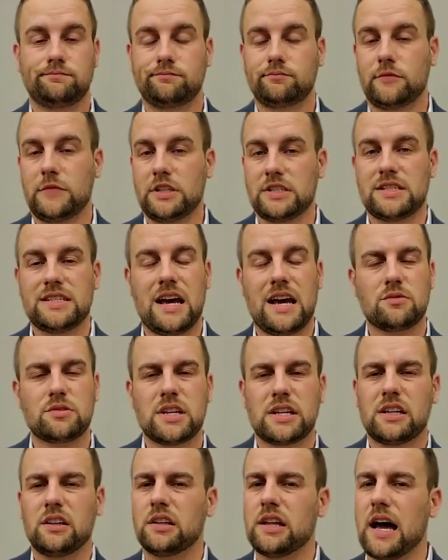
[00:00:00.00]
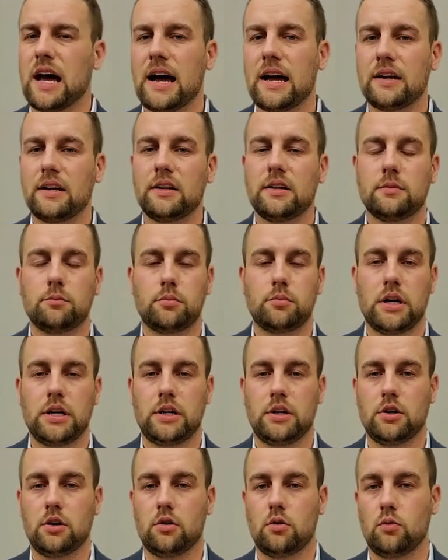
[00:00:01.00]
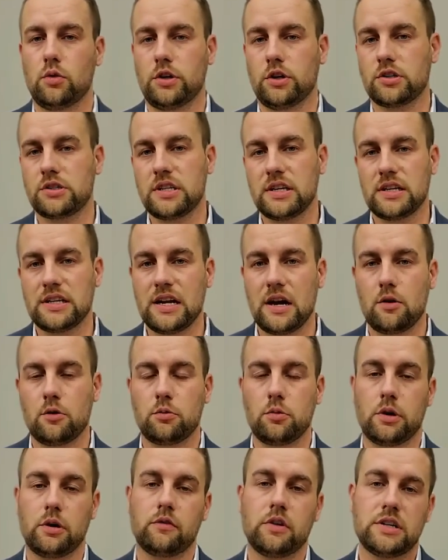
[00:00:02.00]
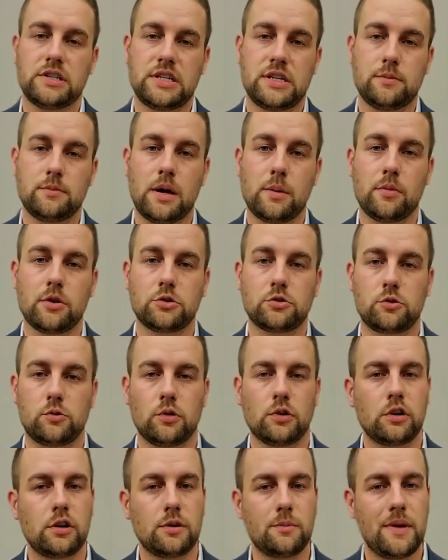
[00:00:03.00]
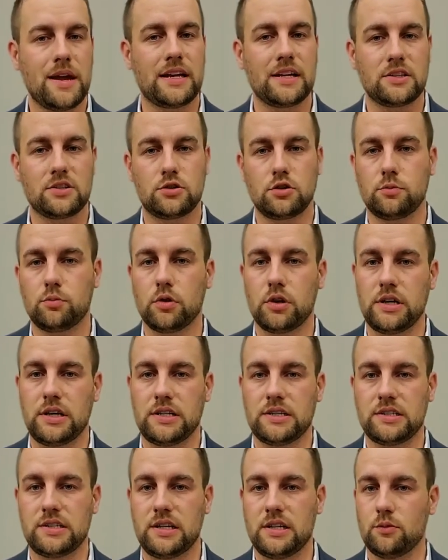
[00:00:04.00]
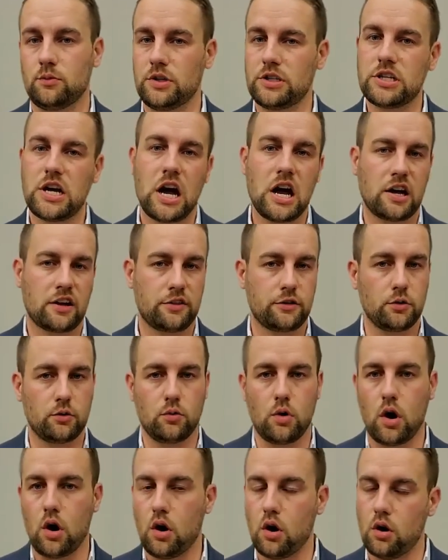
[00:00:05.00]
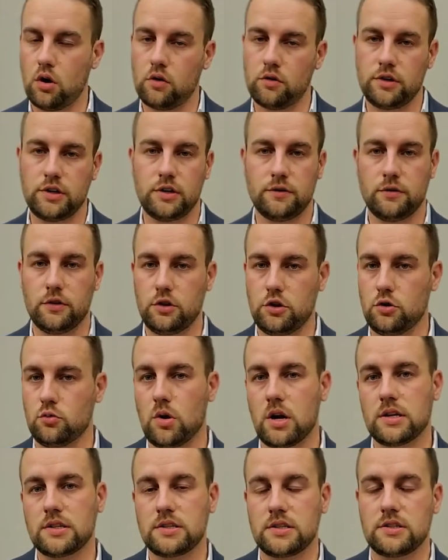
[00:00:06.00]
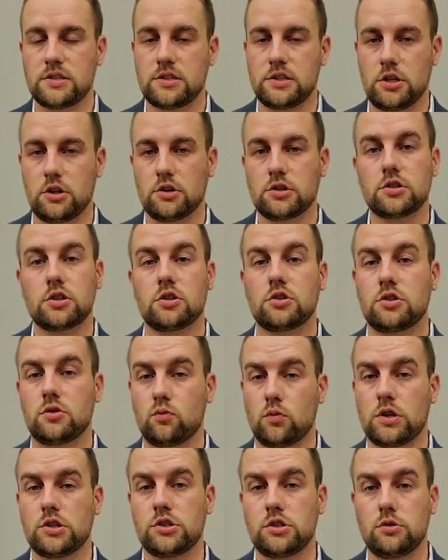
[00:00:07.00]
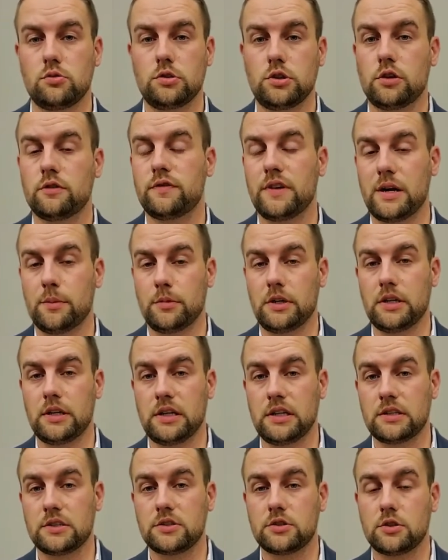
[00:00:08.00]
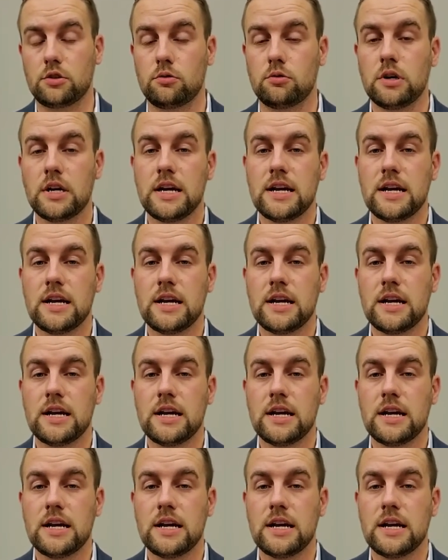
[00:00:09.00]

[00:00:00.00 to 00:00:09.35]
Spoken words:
it sounds like a lot, but when you're sitting down with one of our team members, we really make it super easy, and we talk through all the different nuances to your search and what you and your family need. So